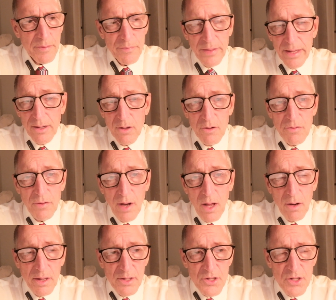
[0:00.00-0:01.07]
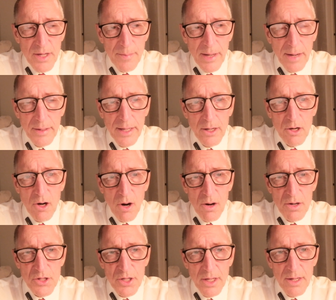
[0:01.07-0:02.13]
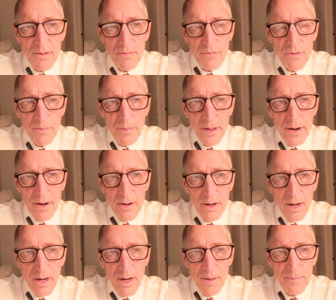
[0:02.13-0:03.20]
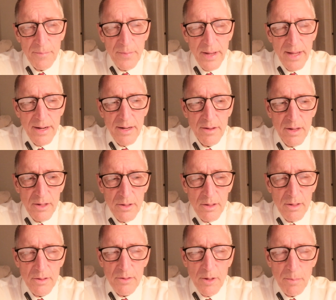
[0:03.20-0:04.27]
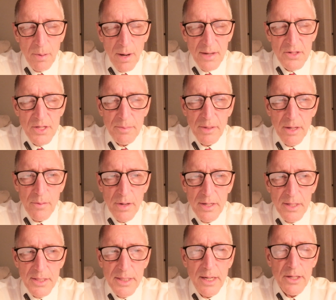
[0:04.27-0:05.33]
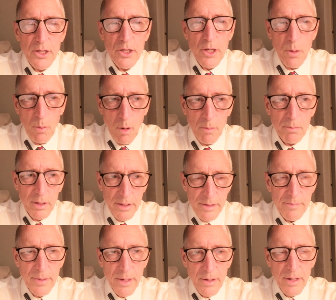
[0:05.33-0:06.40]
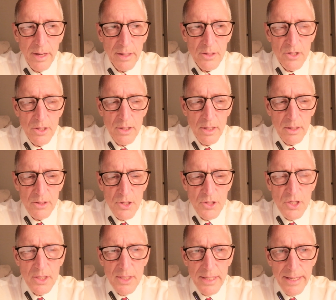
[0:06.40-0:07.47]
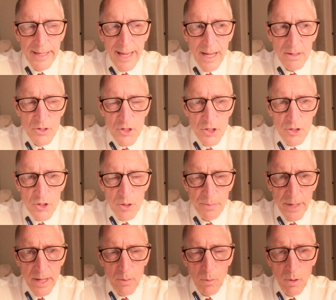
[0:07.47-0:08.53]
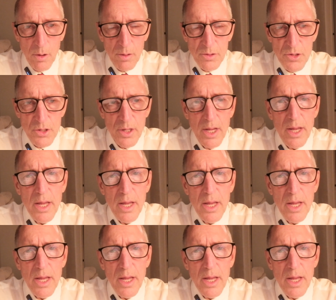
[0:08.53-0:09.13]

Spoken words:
they look flawless. I mean, I get cars in from there, and the price I'm getting ready to tell you, you won't believe me, okay? Just to tell you how Japan works.